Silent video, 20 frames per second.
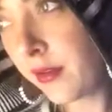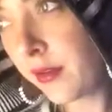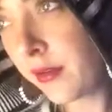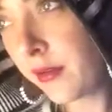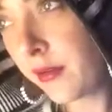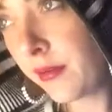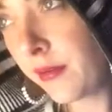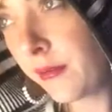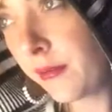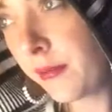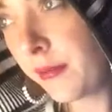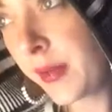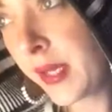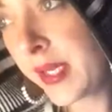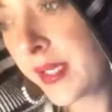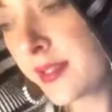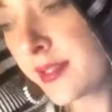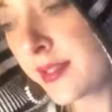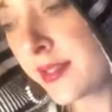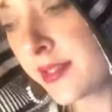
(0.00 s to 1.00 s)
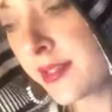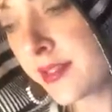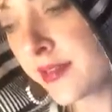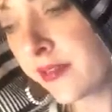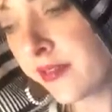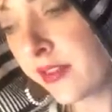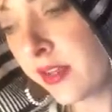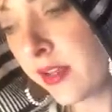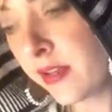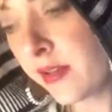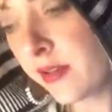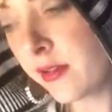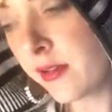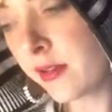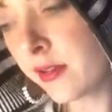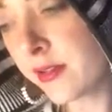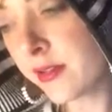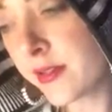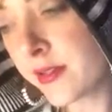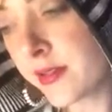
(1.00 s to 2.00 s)
You know, Pisces
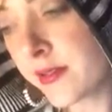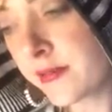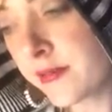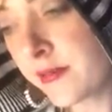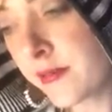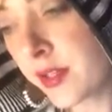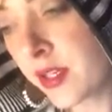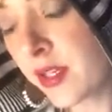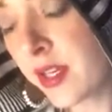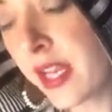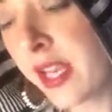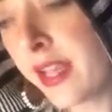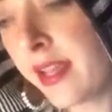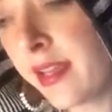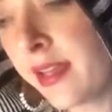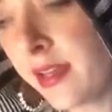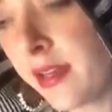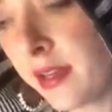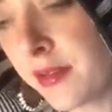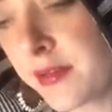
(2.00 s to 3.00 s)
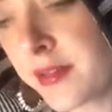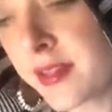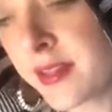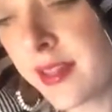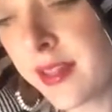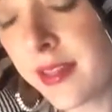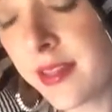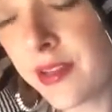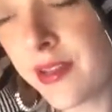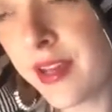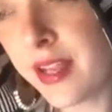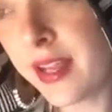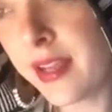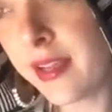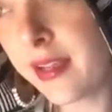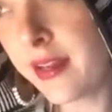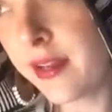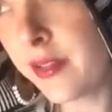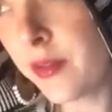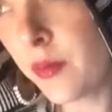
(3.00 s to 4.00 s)
feels. They're naked. I was saying they're
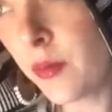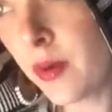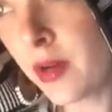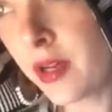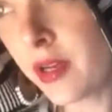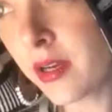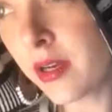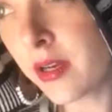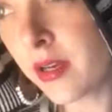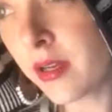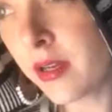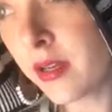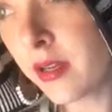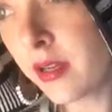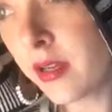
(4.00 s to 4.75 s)
naked in the water.